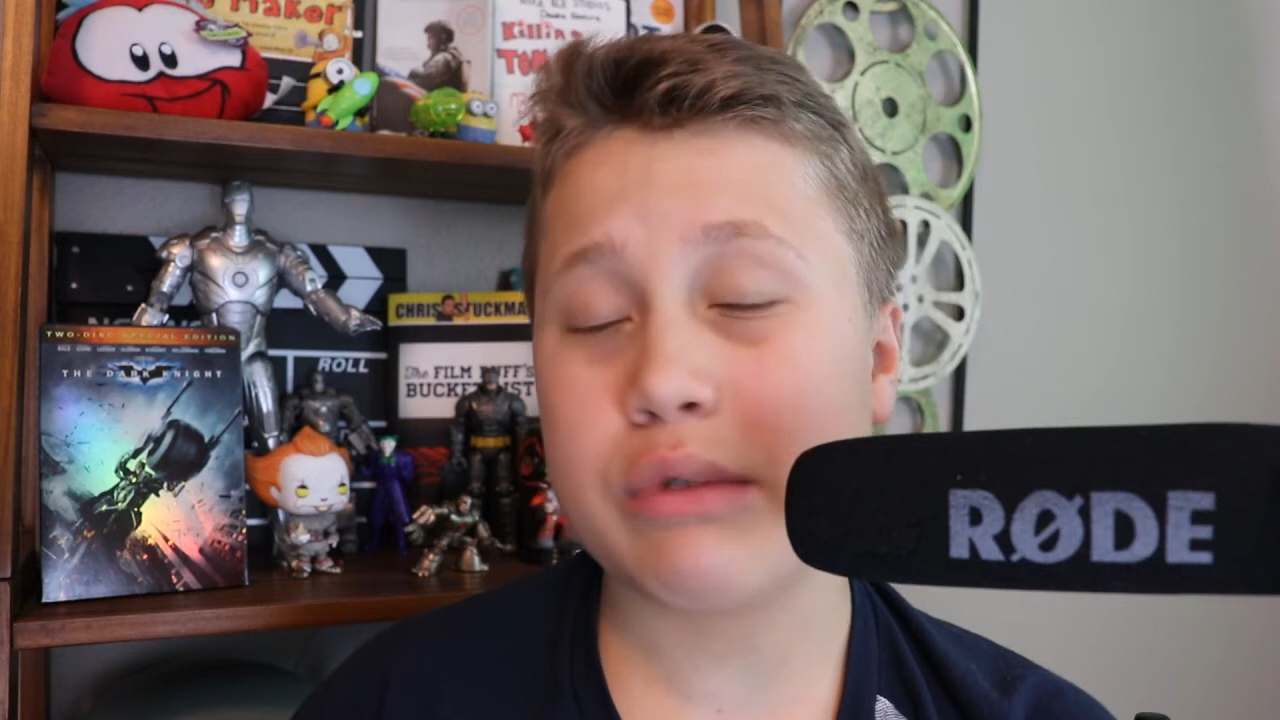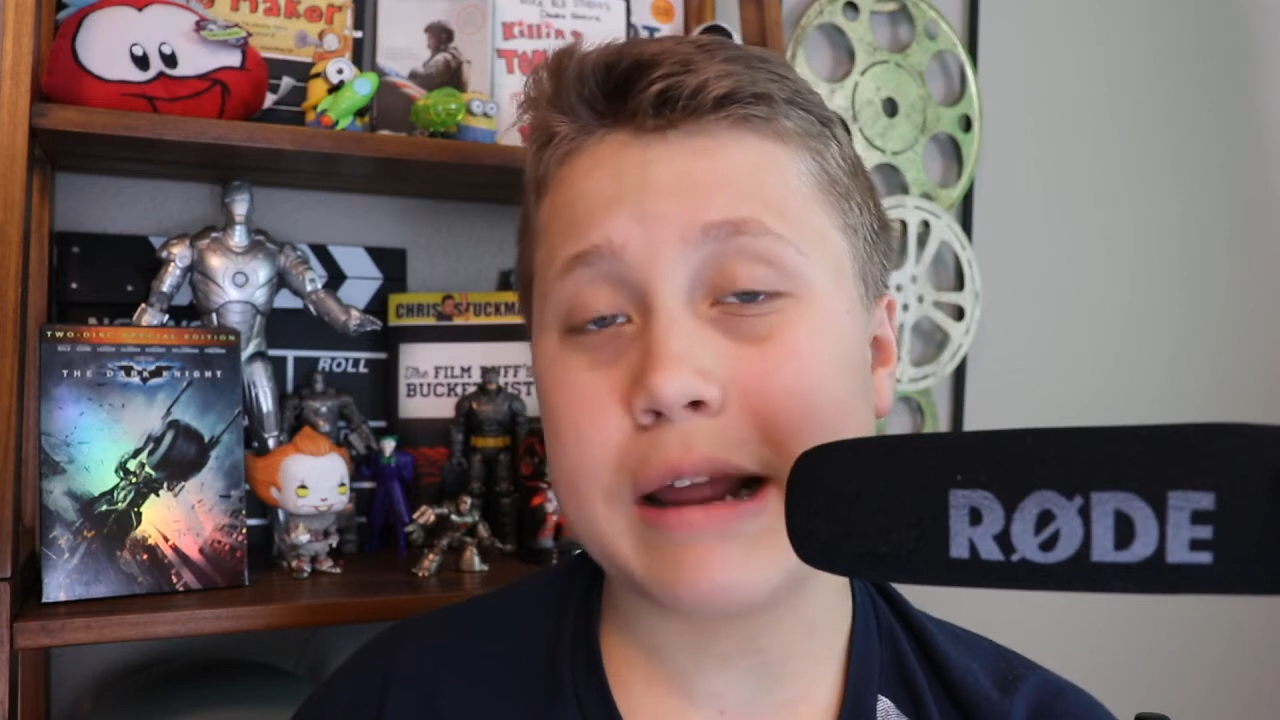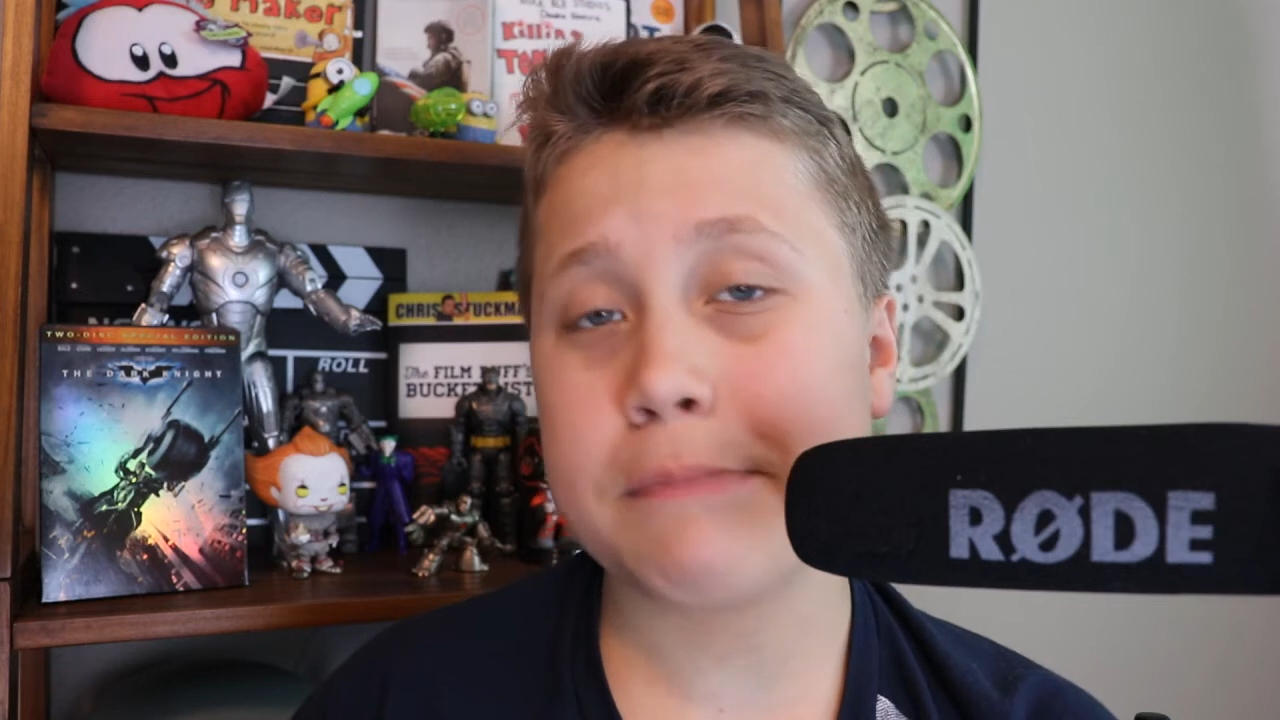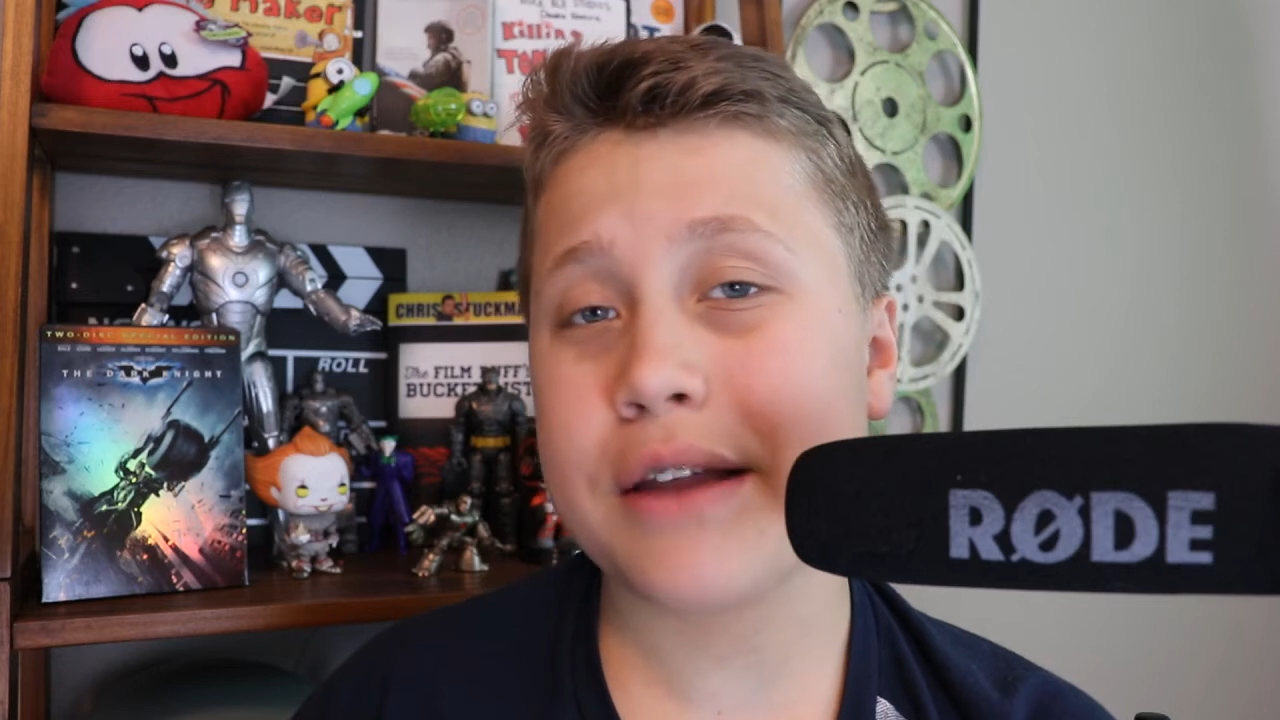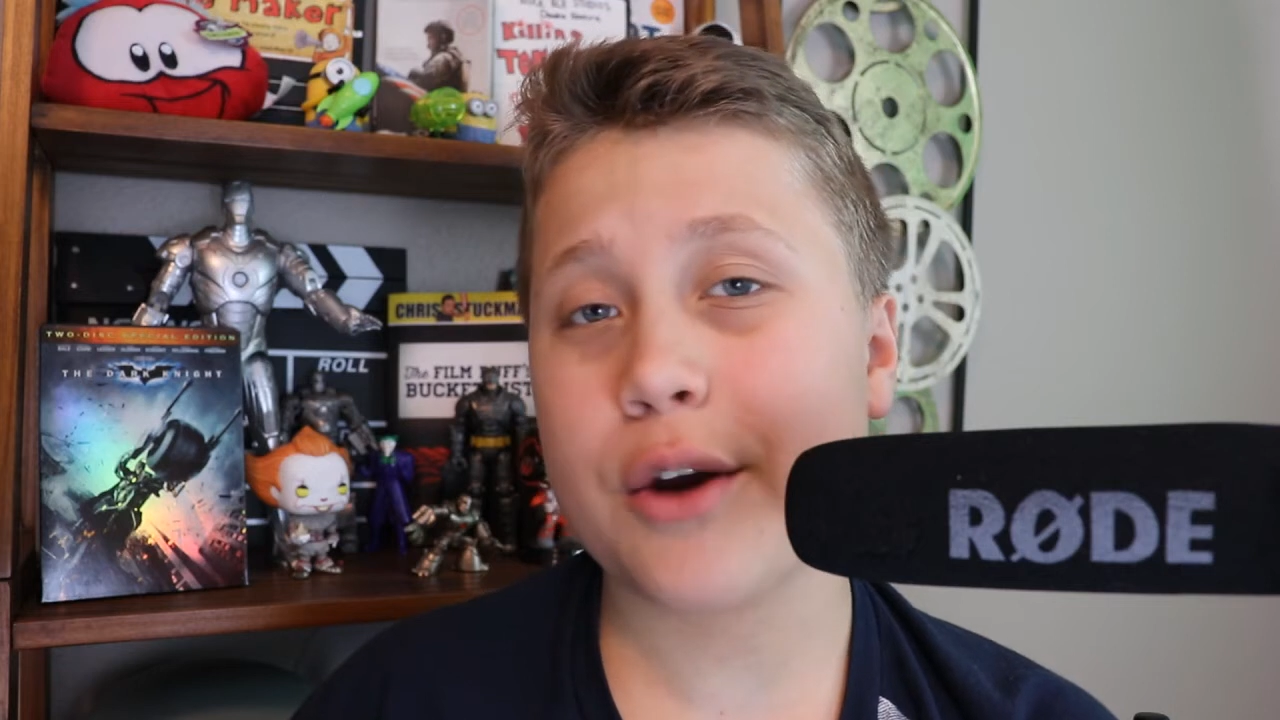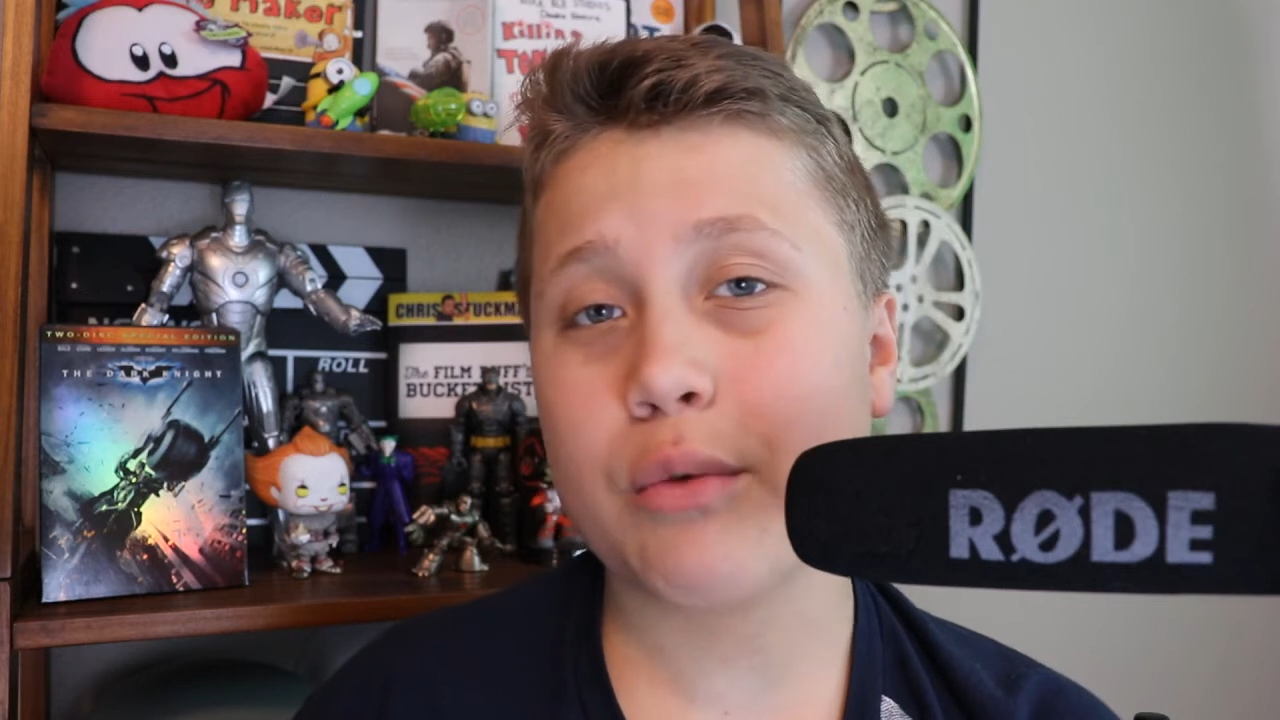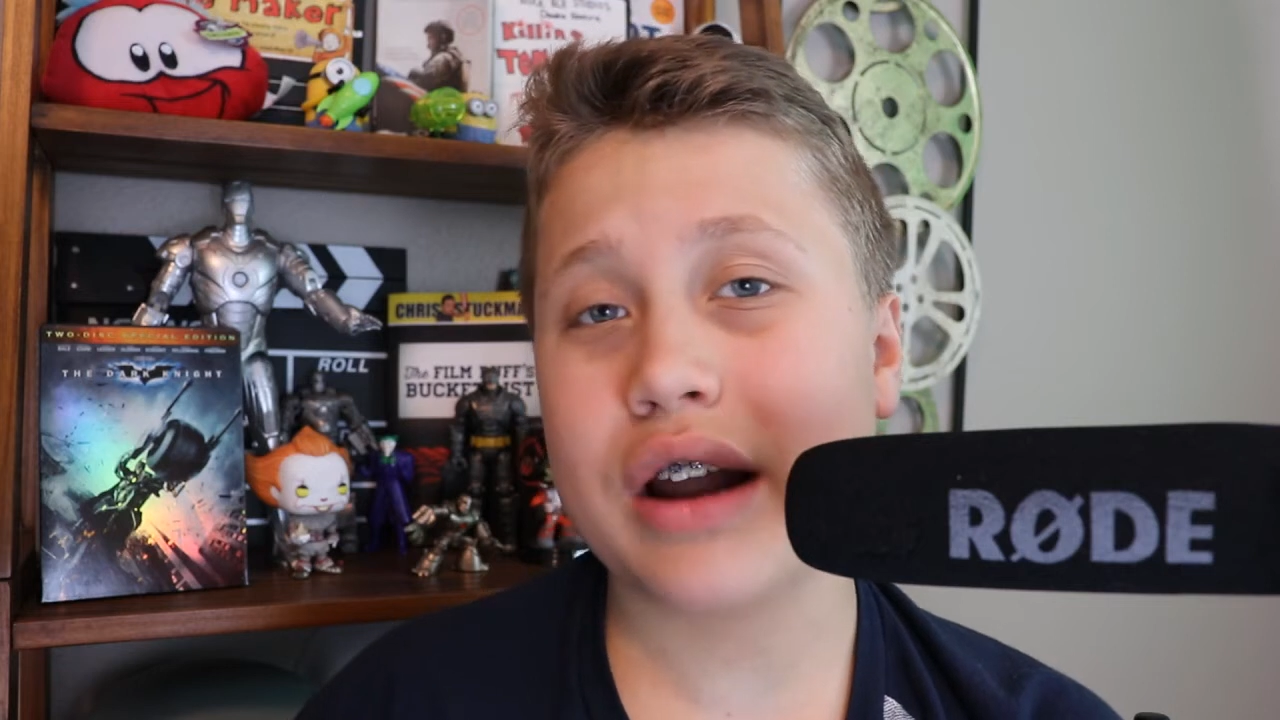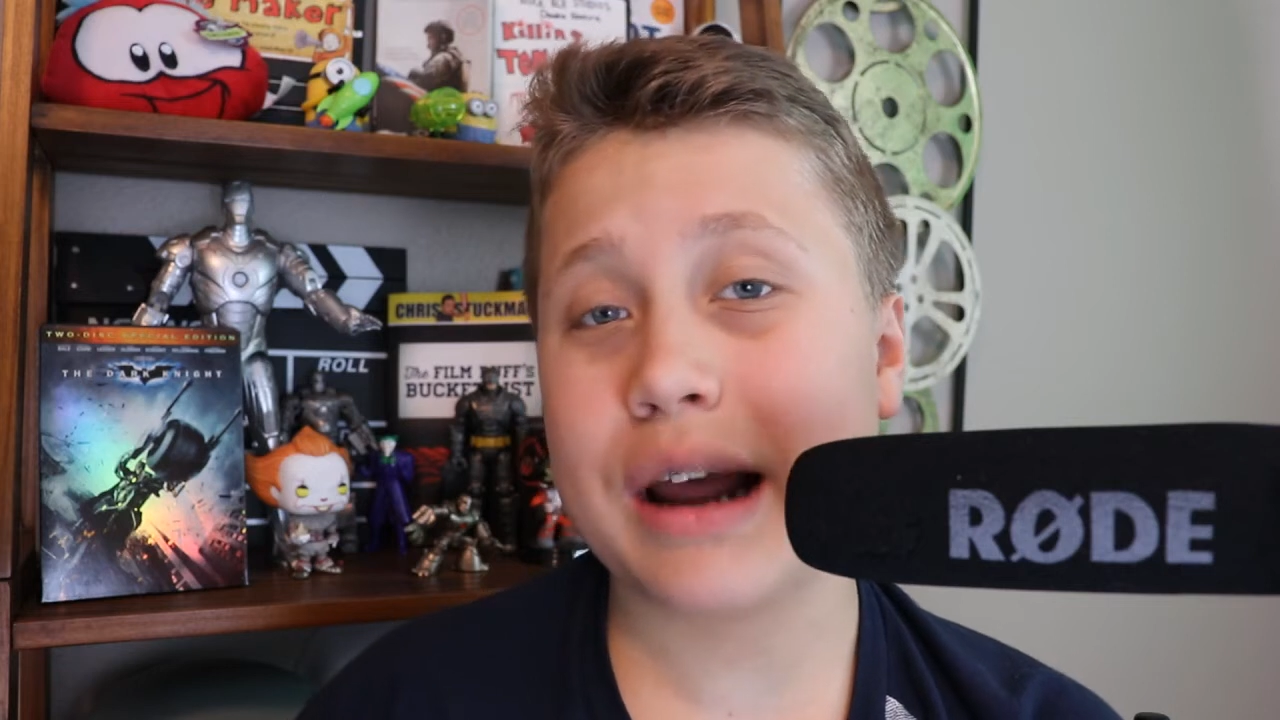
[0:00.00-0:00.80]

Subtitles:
Ready Player One.